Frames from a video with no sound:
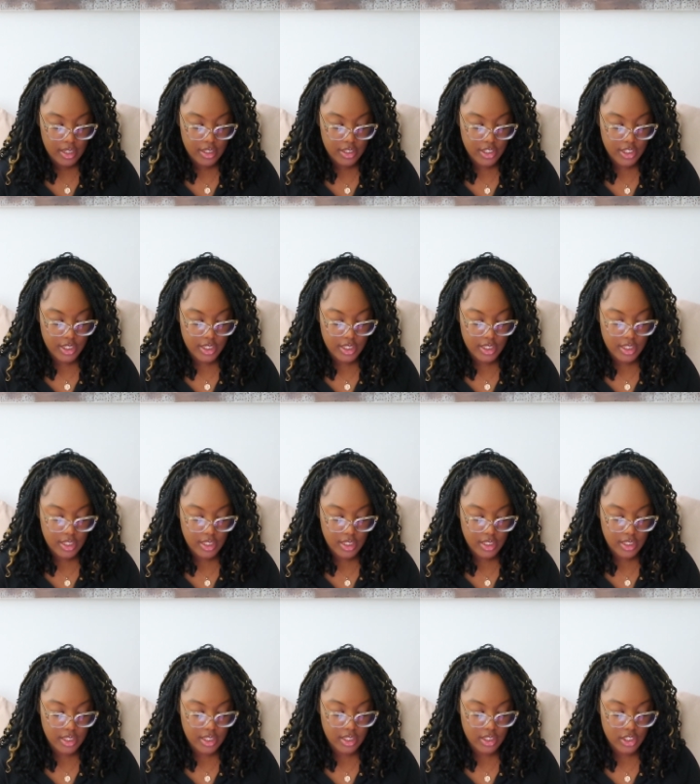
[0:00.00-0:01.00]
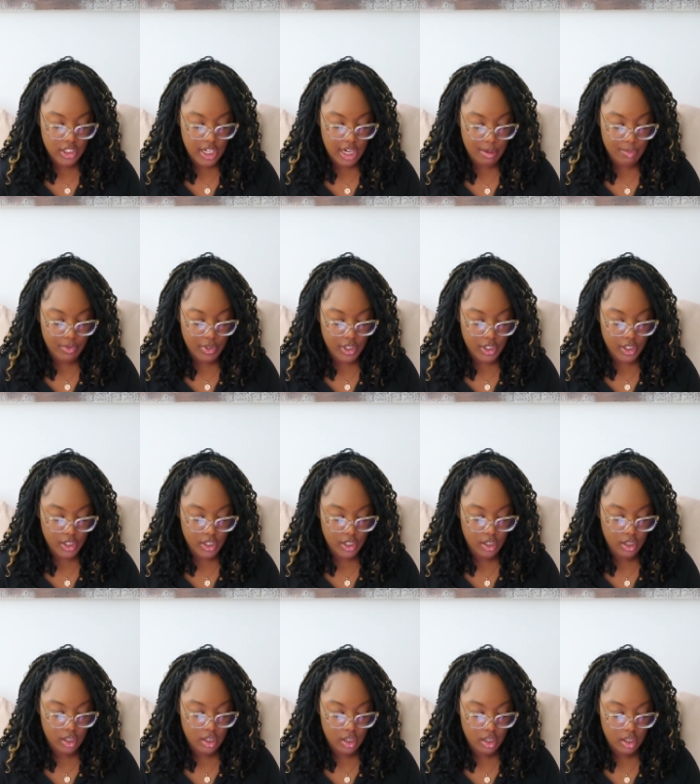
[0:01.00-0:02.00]
Genesis chapter
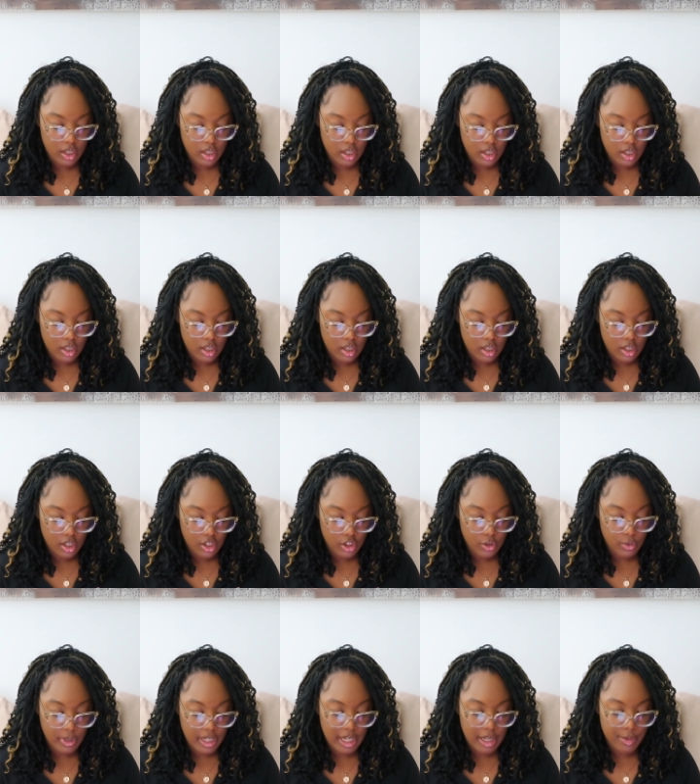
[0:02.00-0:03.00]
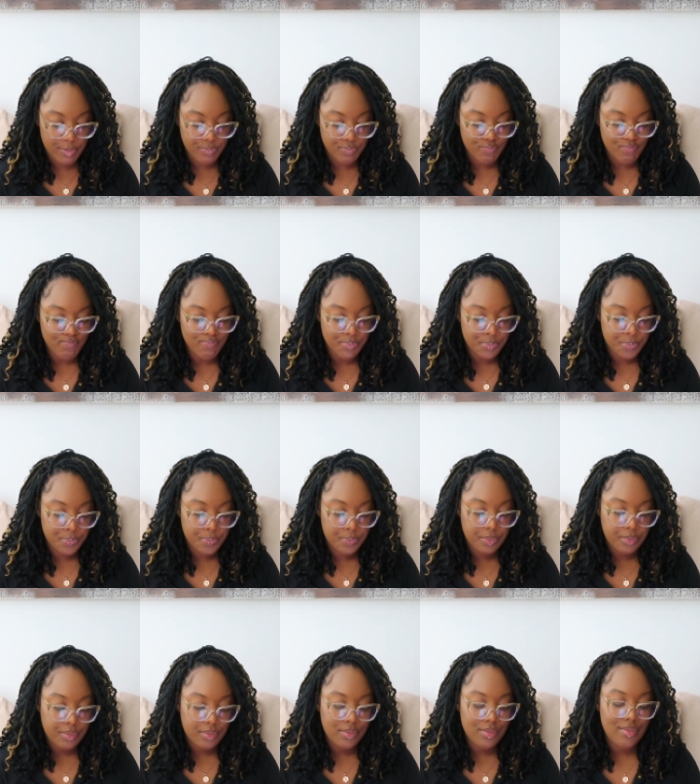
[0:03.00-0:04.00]
3.
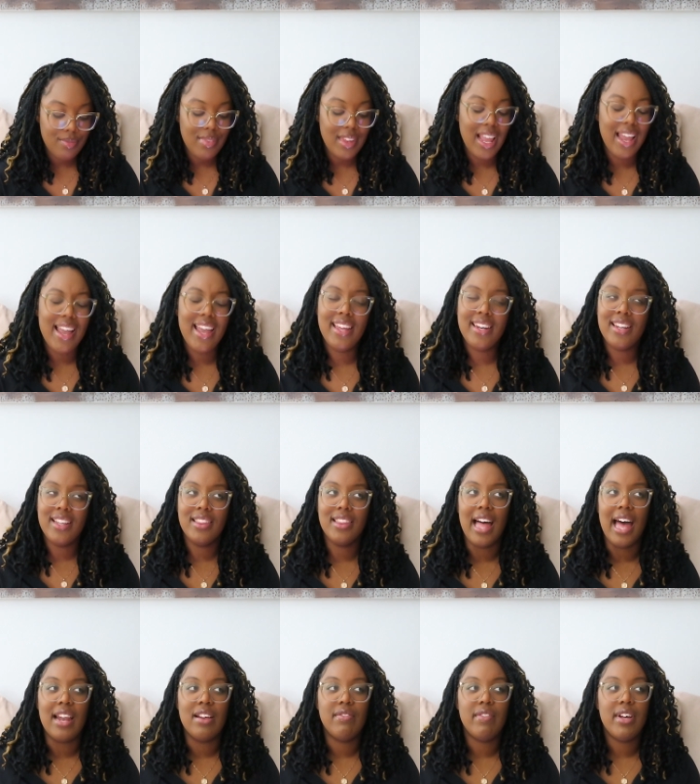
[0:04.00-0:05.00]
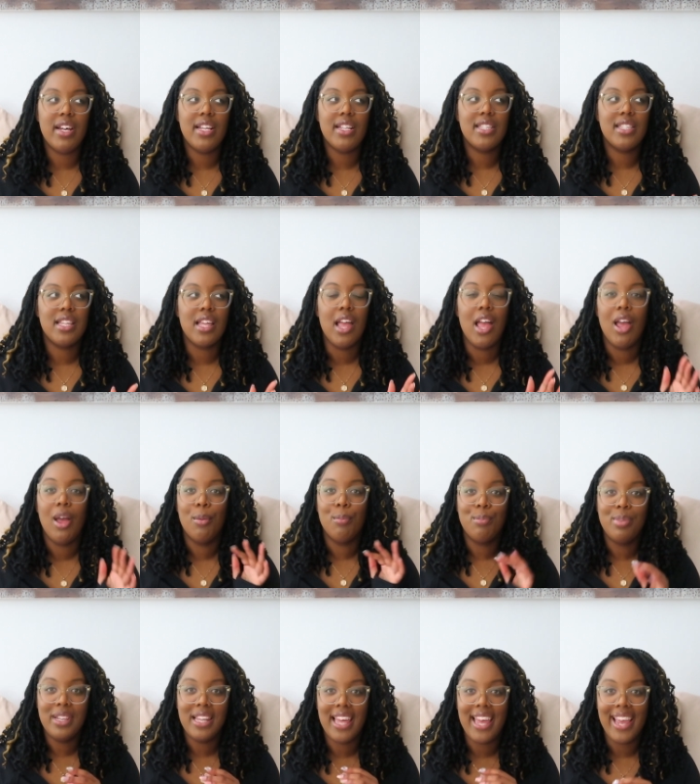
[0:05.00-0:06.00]
And a lot of us
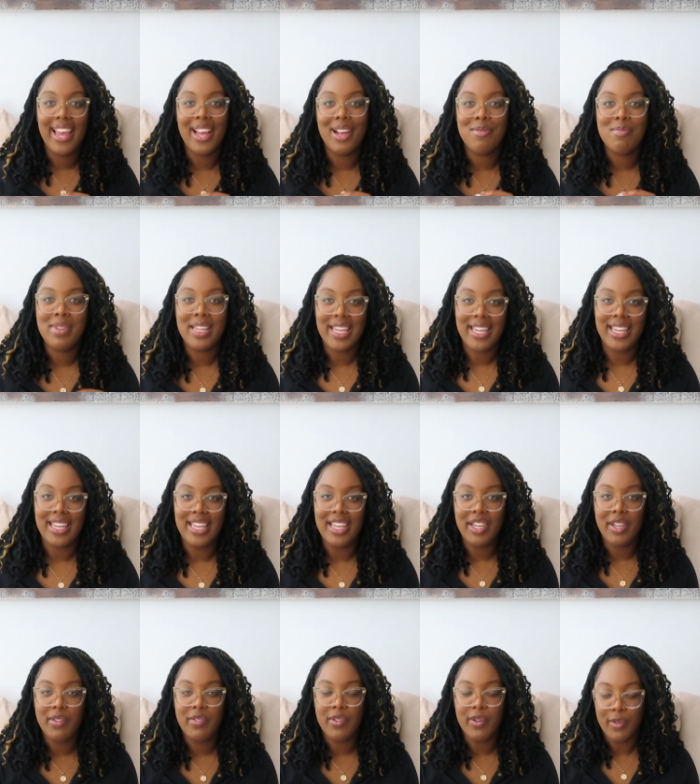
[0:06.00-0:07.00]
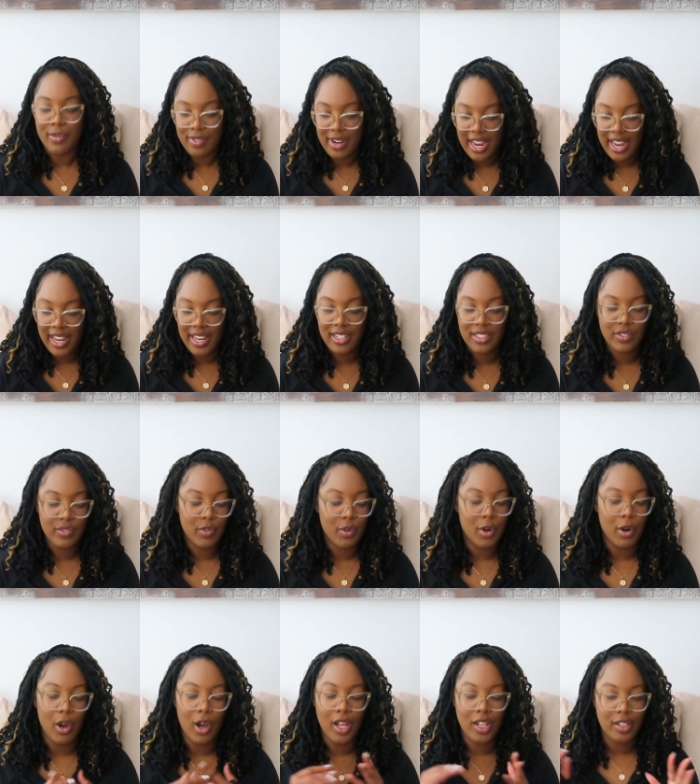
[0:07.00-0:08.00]
blame Eve, right,
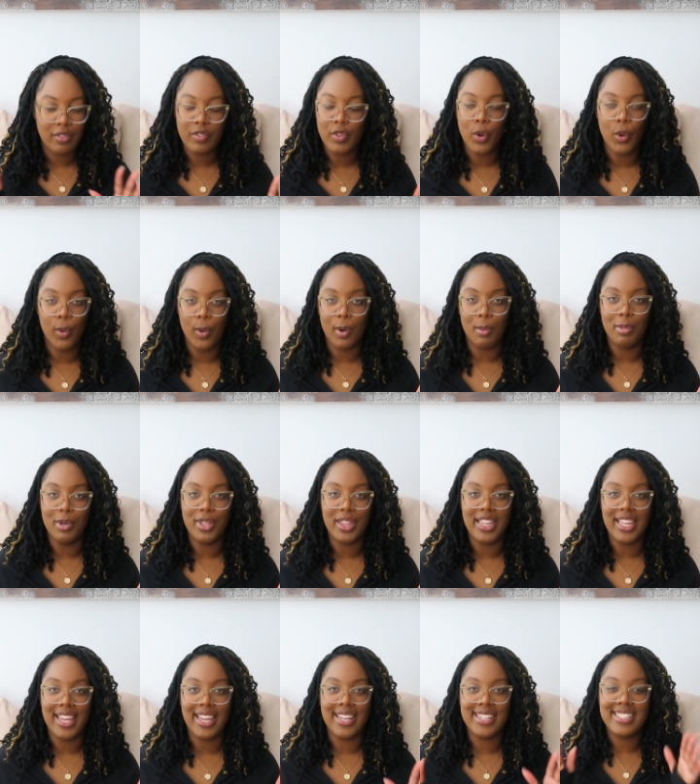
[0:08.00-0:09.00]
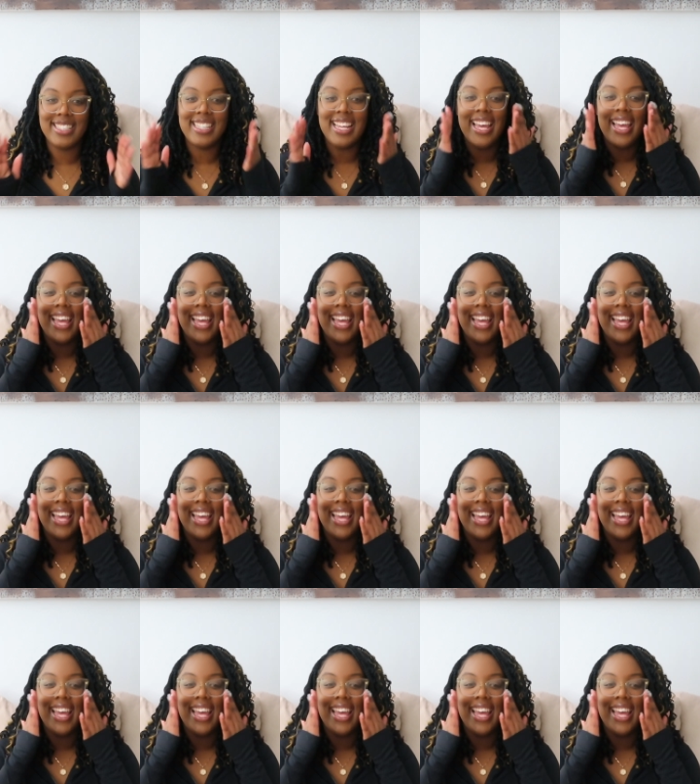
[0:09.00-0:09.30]
for all of the horrible things